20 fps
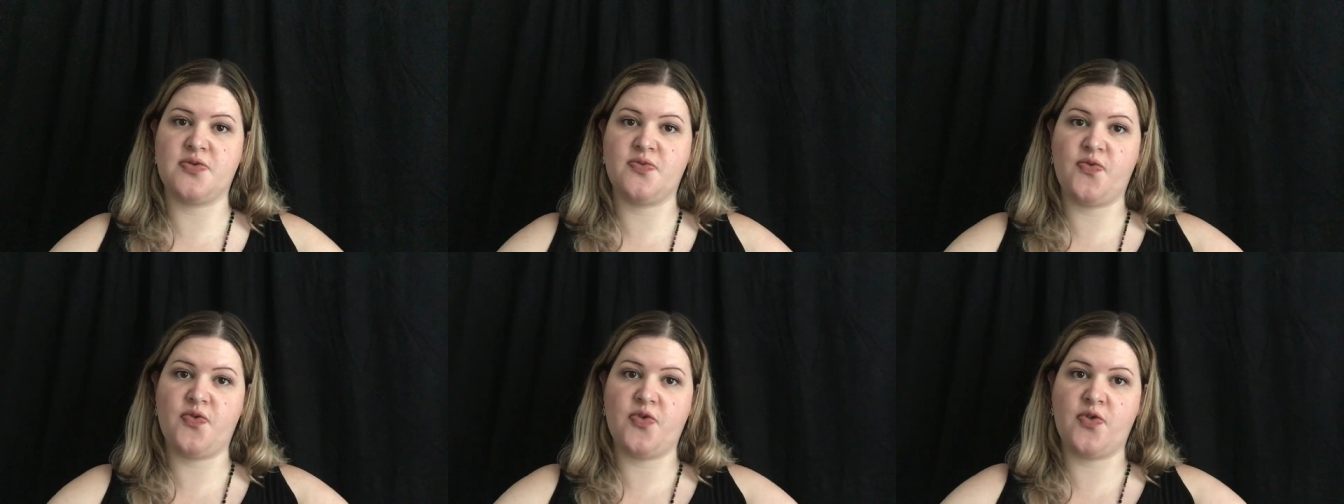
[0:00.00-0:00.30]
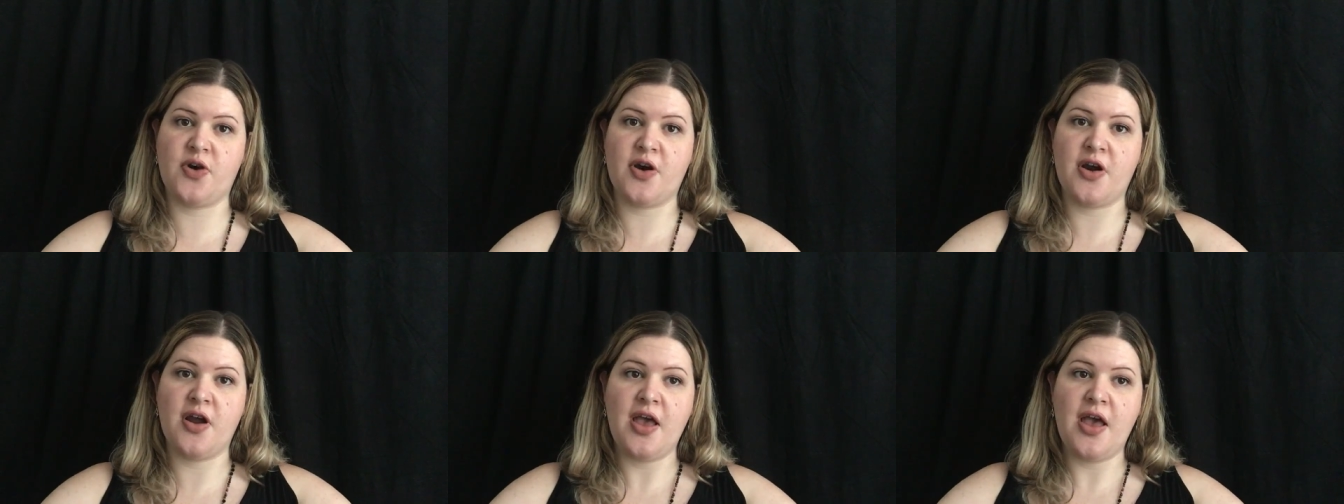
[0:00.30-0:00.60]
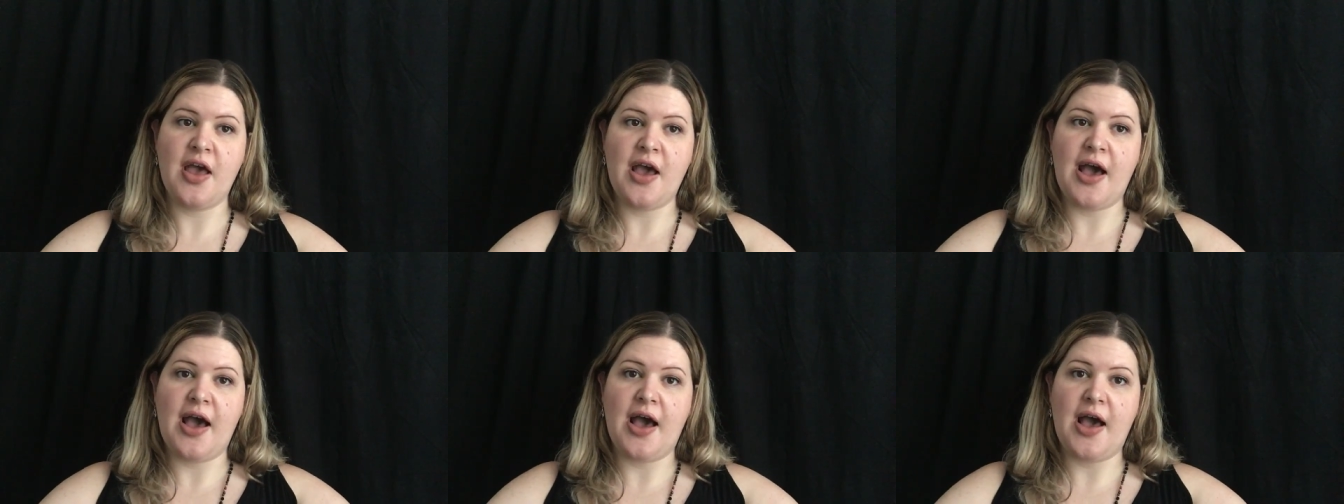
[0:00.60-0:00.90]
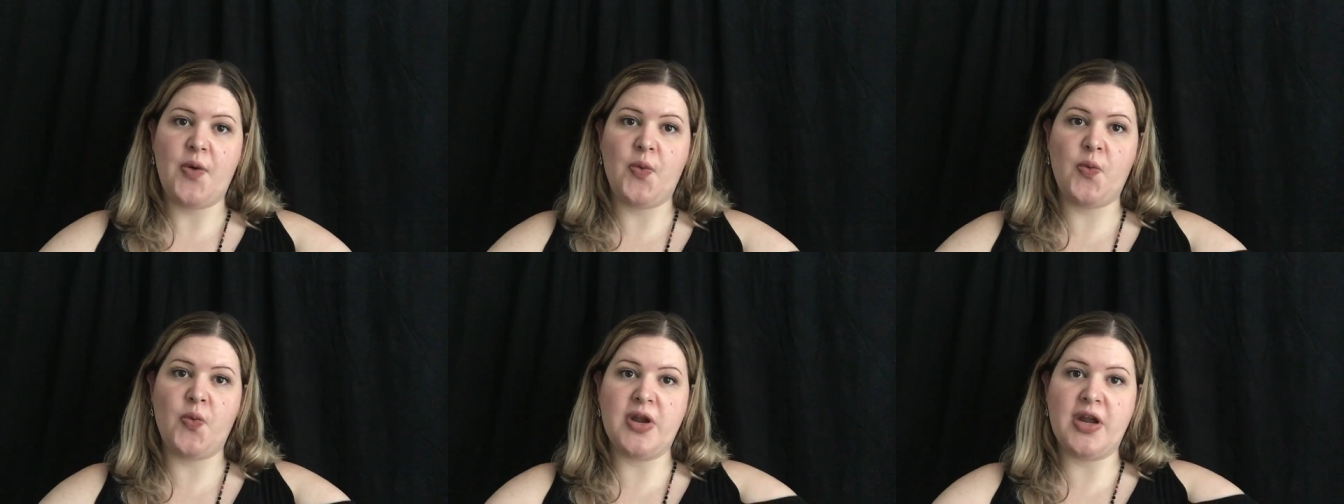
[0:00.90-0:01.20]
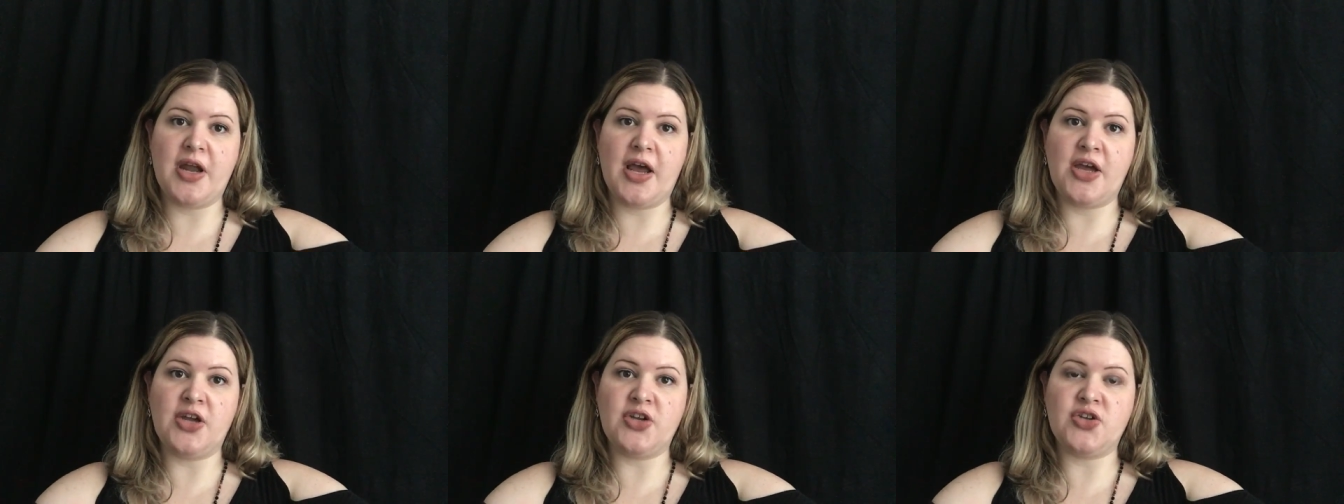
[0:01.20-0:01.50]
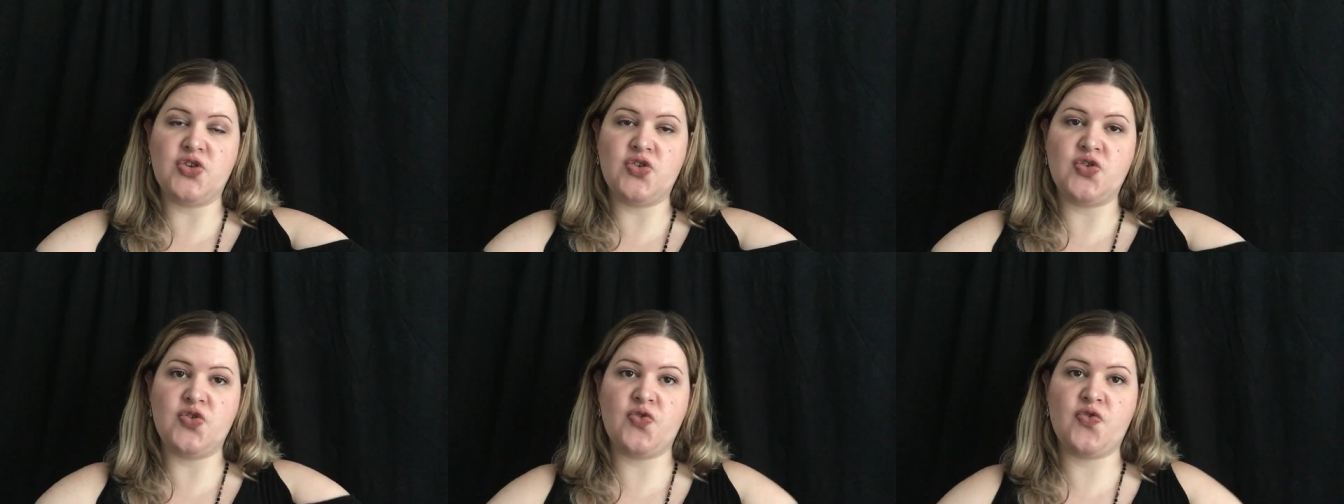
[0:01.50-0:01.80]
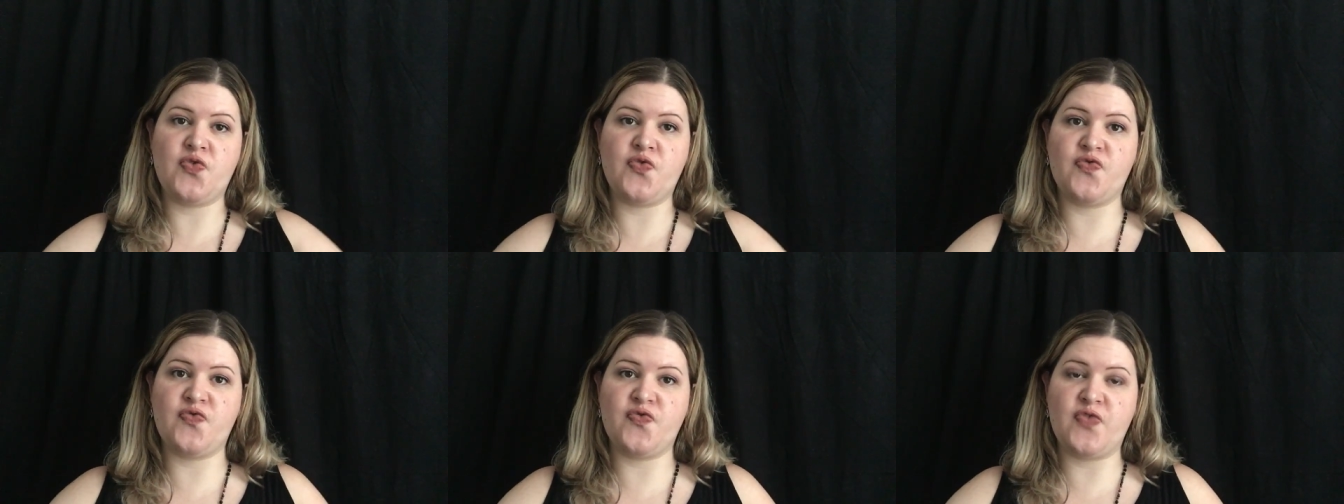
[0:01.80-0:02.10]
them for when I do
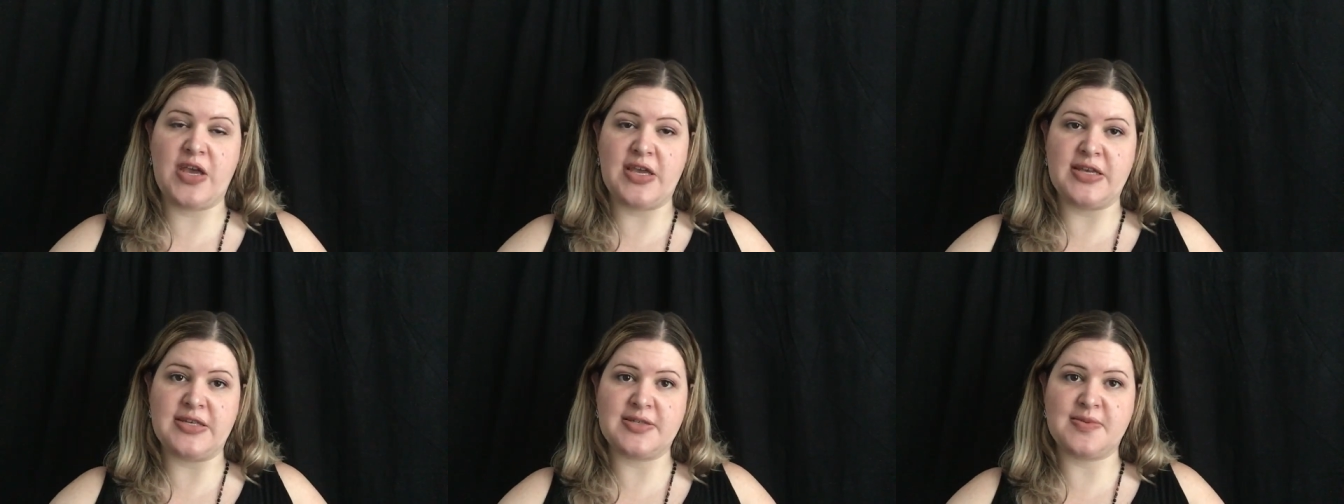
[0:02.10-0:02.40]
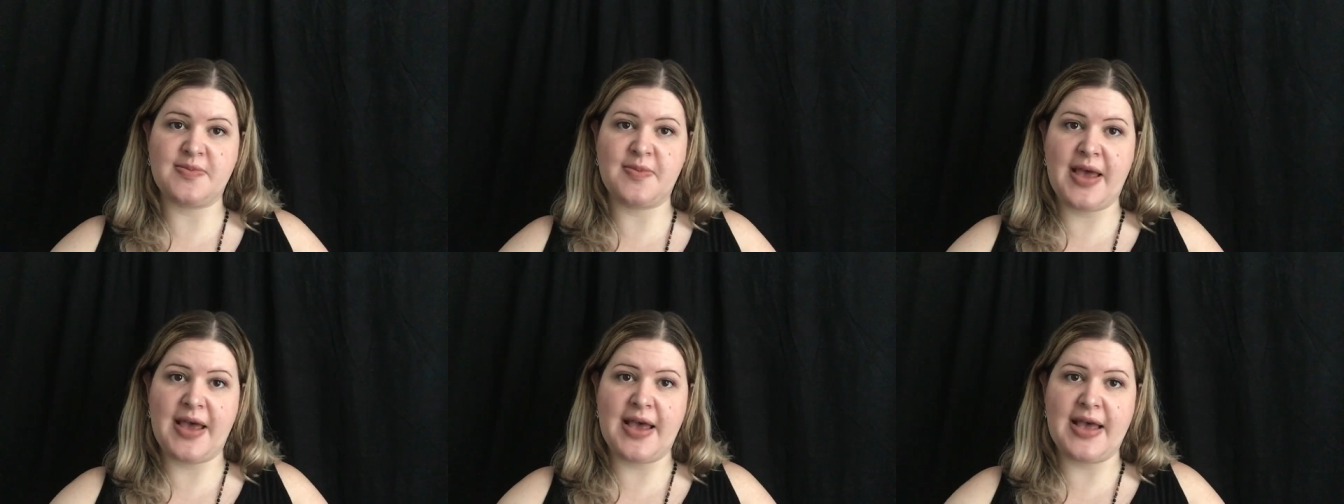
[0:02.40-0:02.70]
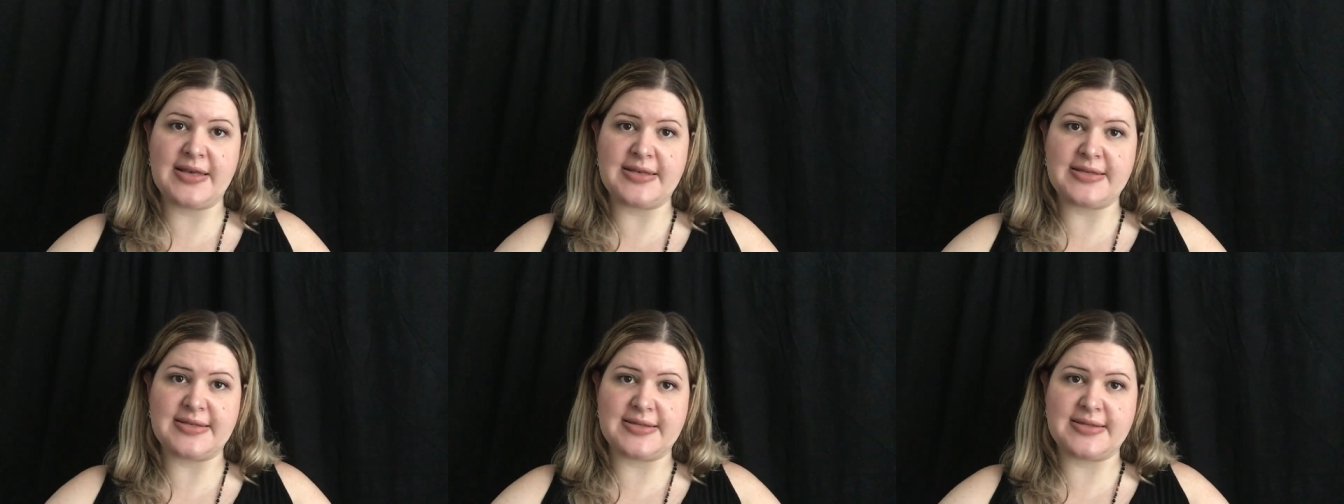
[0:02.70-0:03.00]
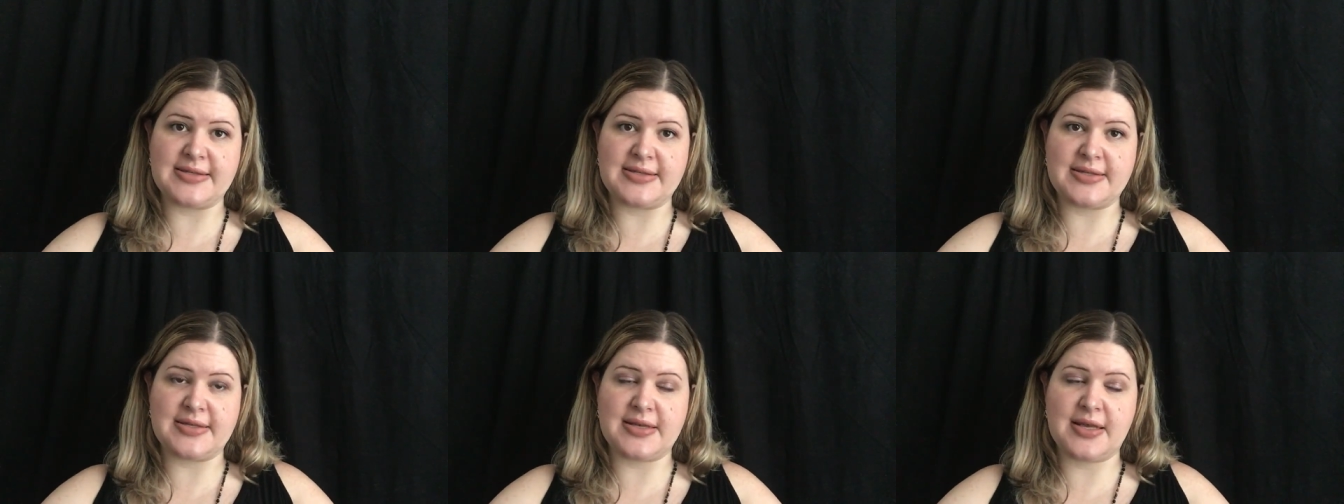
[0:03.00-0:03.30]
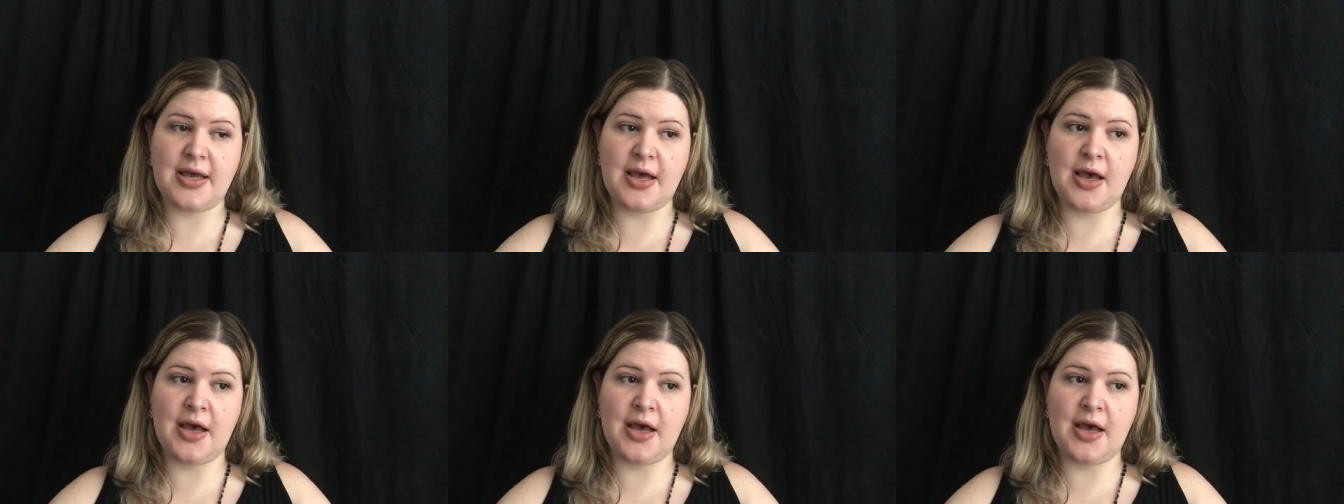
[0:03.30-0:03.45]
face masks,